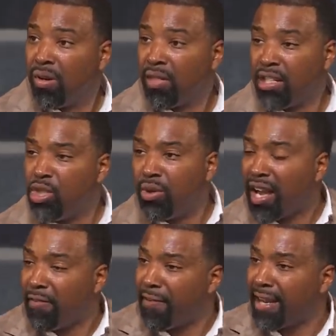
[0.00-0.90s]
that you got
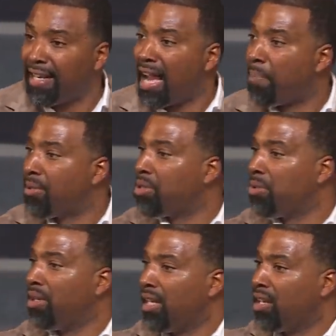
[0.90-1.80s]
to find an
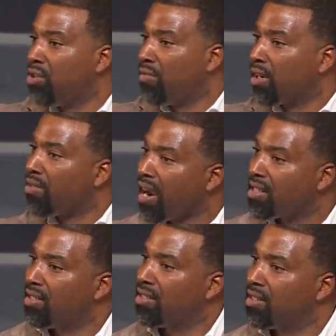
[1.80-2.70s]
opportunity in your
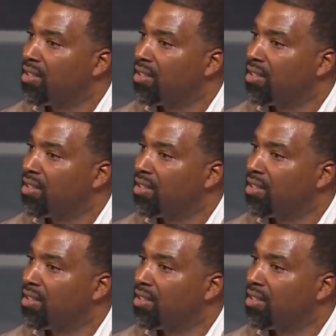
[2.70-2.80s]
regrets.